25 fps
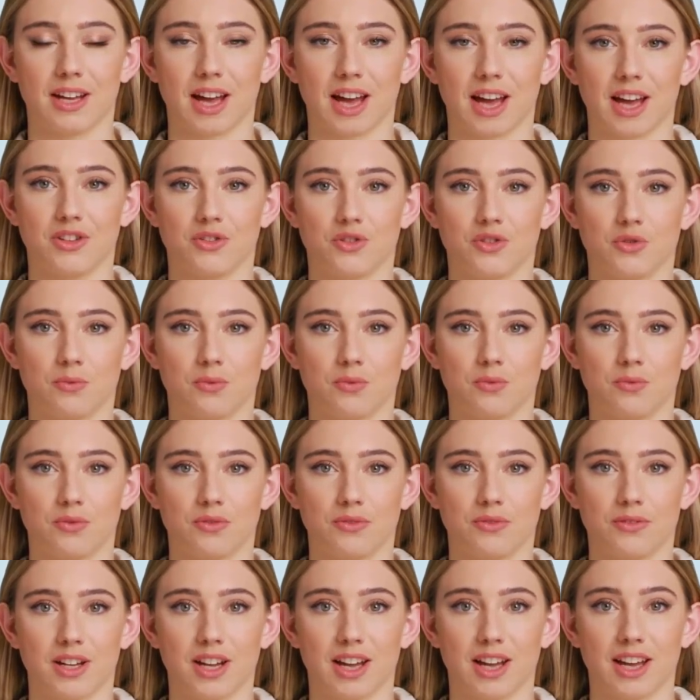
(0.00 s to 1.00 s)

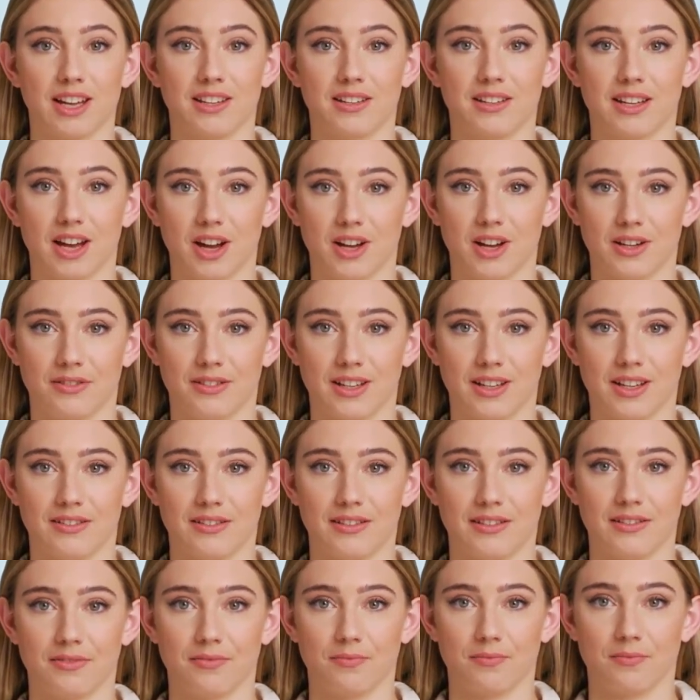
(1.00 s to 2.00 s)
attributes, and
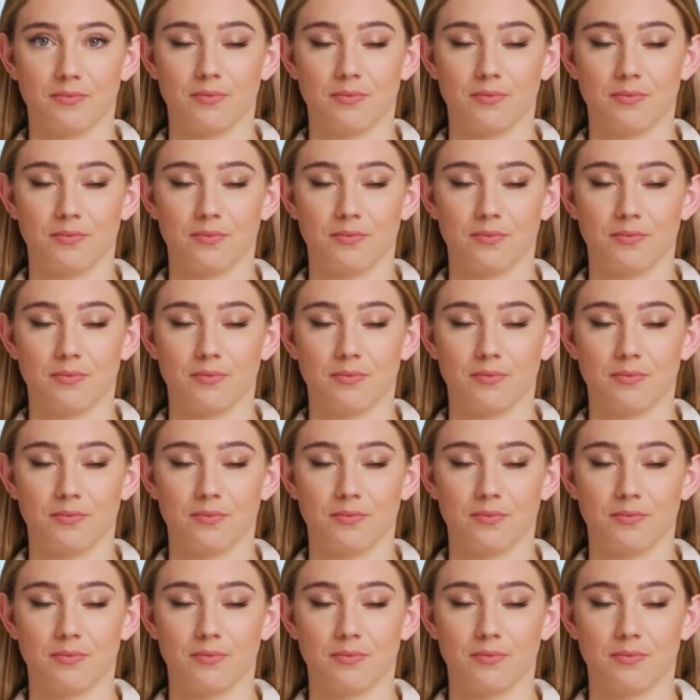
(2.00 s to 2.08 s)
content.